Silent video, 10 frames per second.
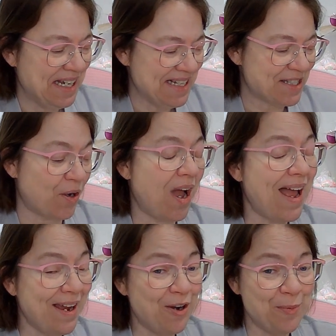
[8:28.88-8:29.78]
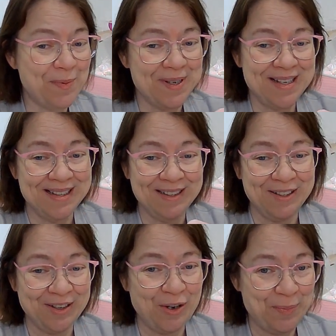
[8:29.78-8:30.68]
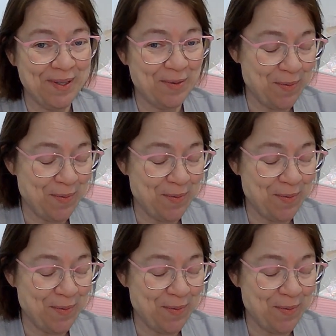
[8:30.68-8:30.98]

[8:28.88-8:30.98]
So I'm gonna open the